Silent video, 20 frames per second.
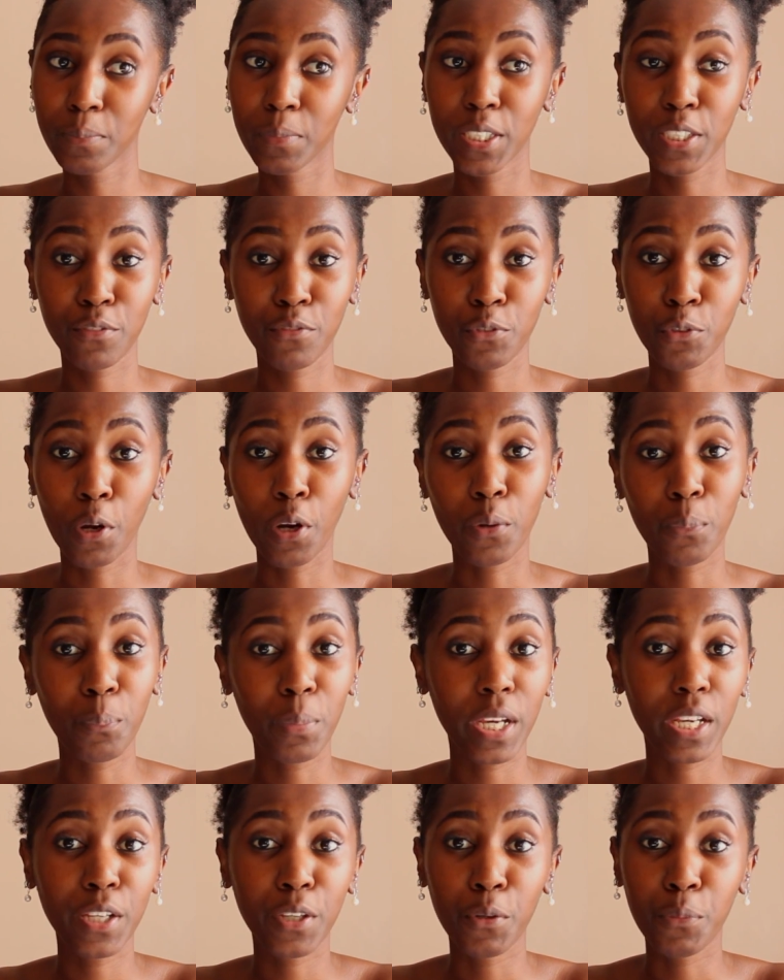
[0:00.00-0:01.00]
But if you are
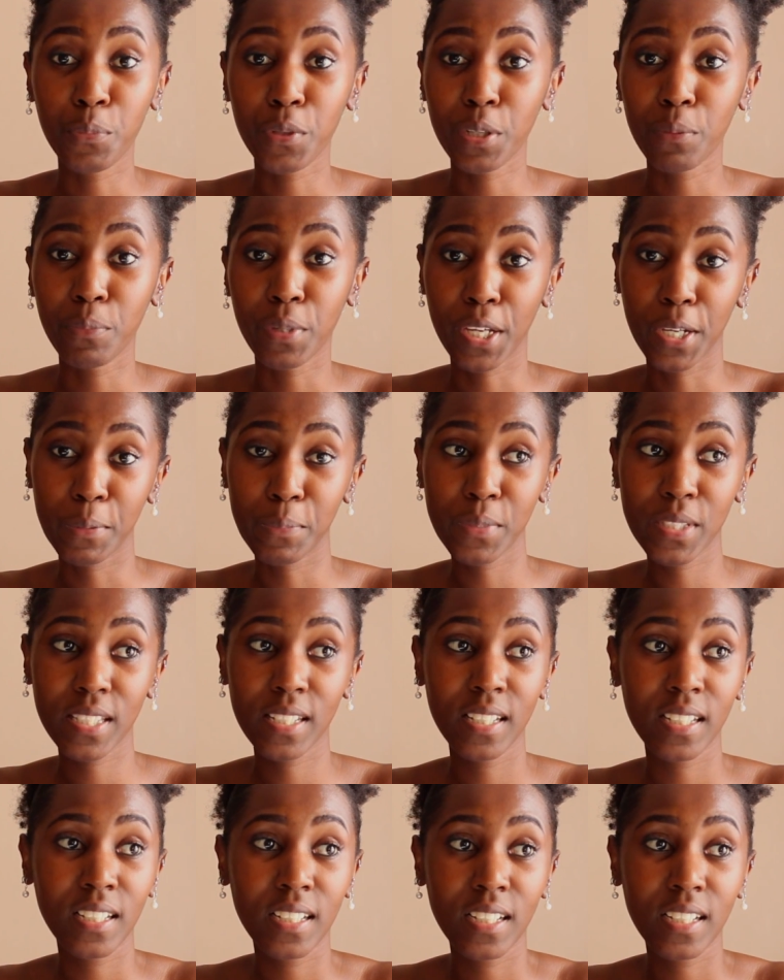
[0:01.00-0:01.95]
paying your premiums,